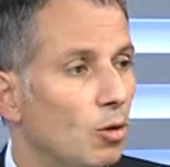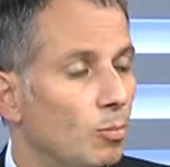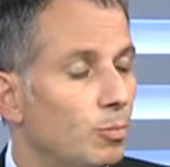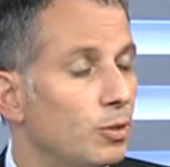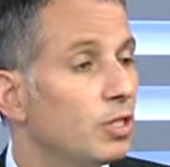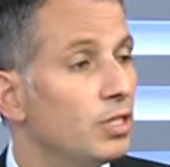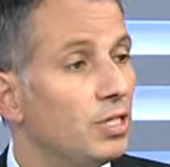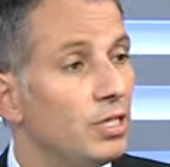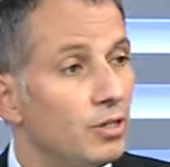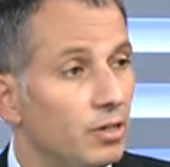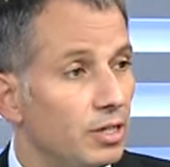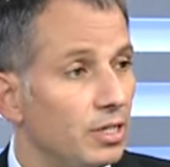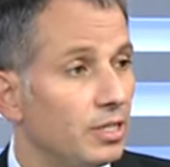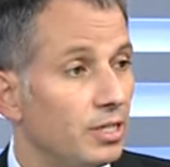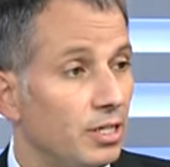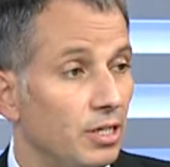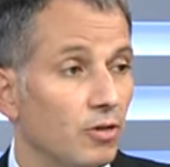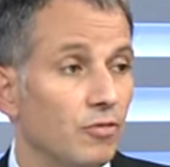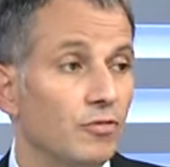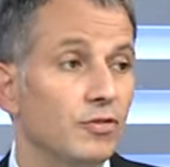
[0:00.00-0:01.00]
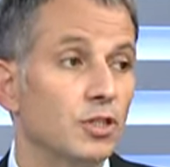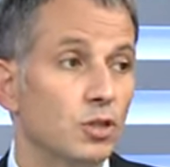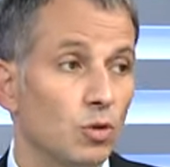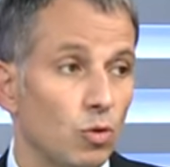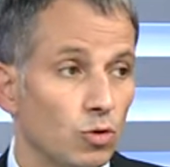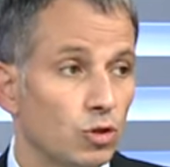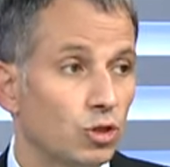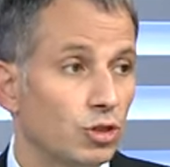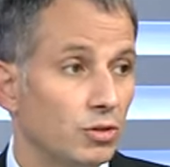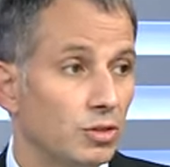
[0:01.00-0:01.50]
opportunity of
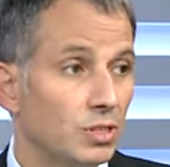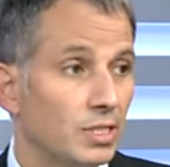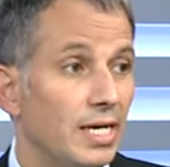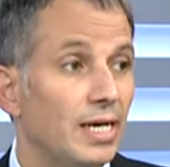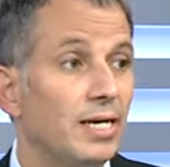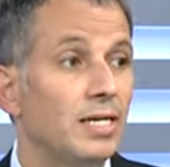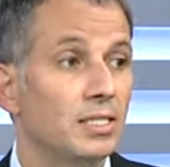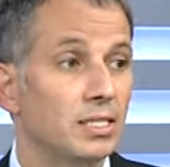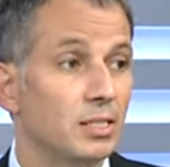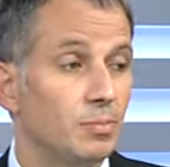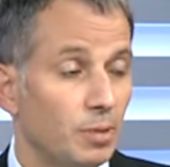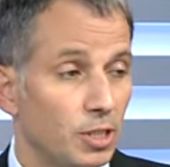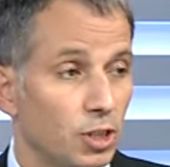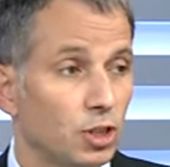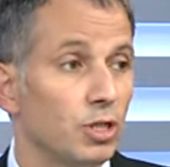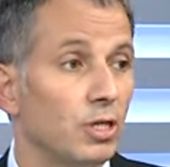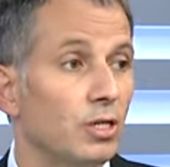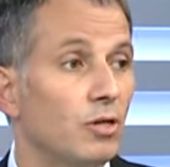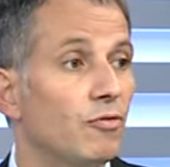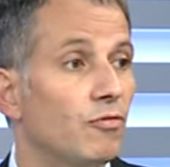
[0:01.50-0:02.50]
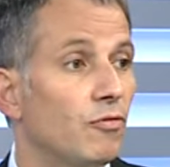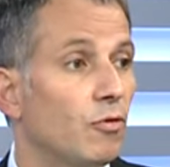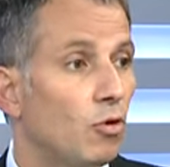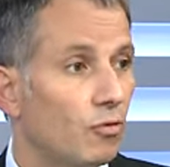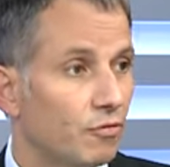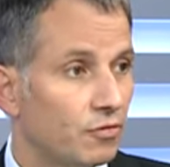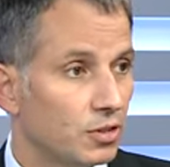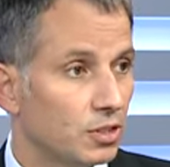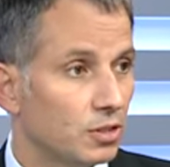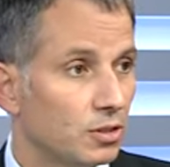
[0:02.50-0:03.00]
soldiers and especially of
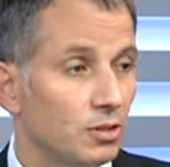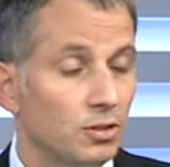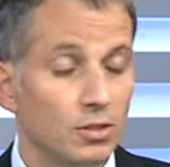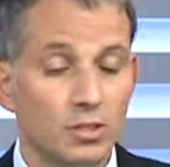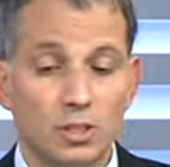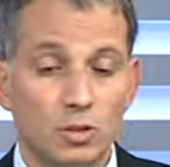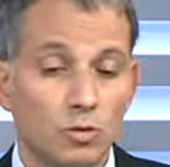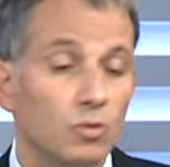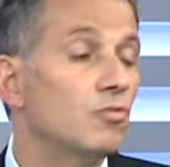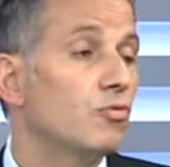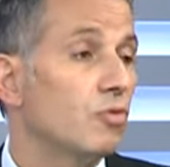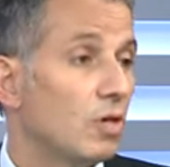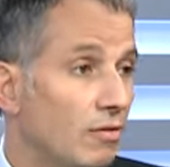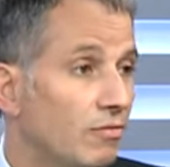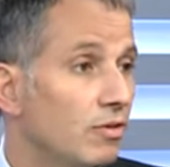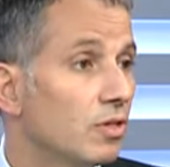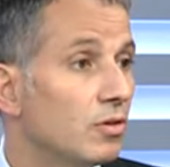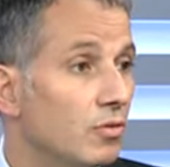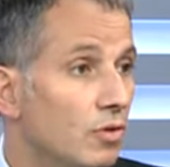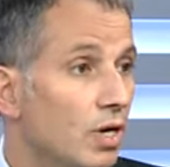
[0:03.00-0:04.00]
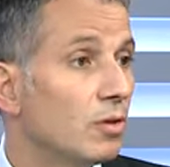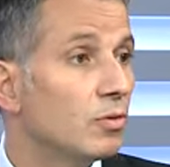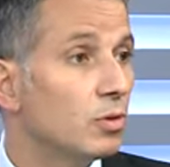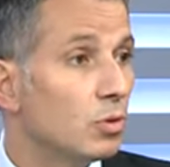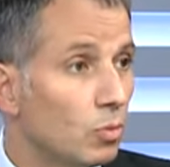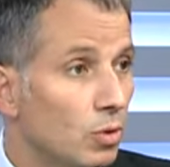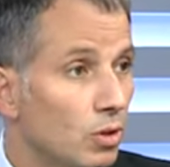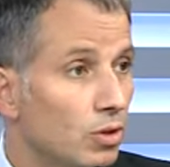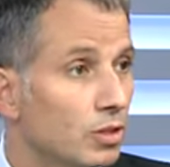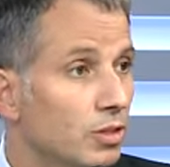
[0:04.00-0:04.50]
officers to travel around the
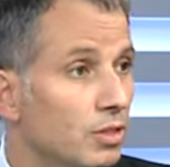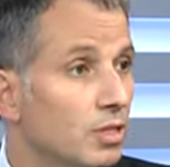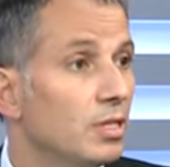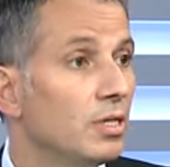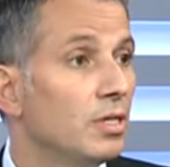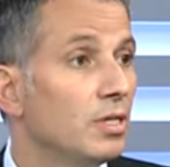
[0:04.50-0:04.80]
world.